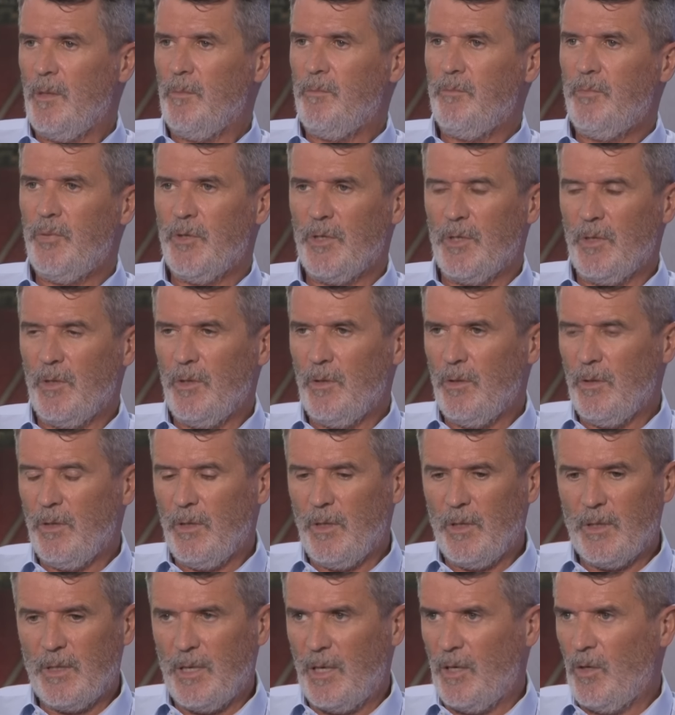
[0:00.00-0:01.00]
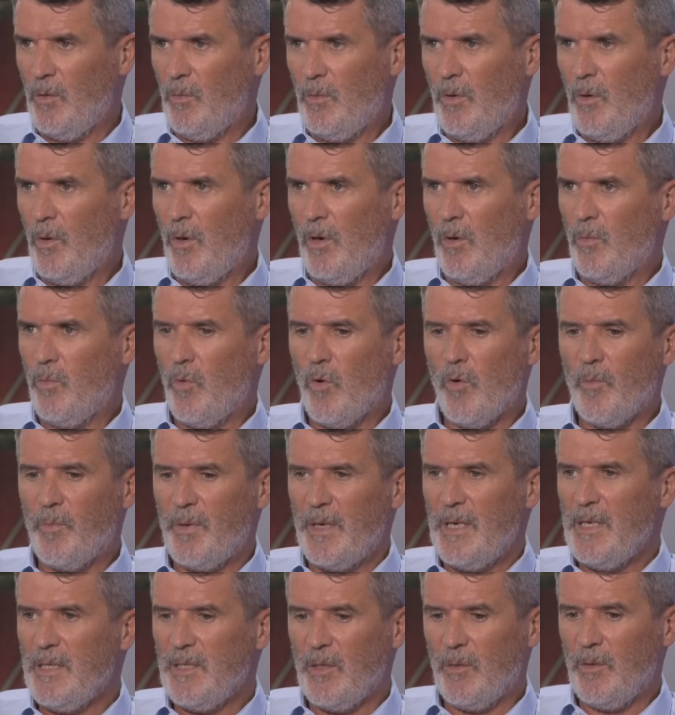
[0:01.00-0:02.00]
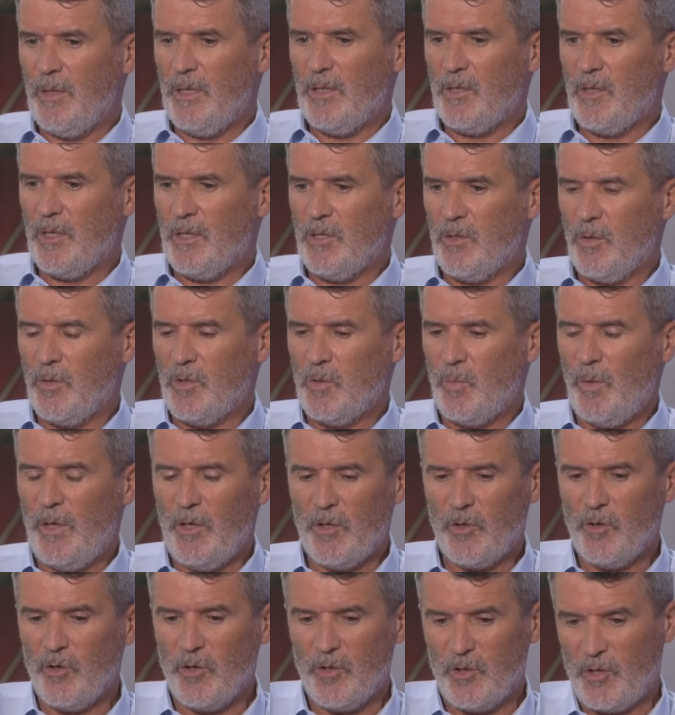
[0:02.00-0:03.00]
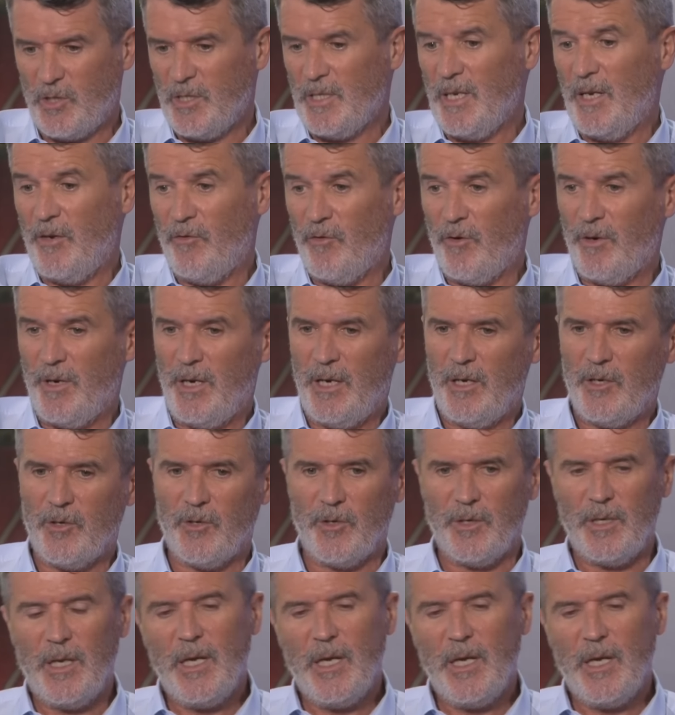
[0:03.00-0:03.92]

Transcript: But again, it won't be easy, and it's well and good us sitting around here going,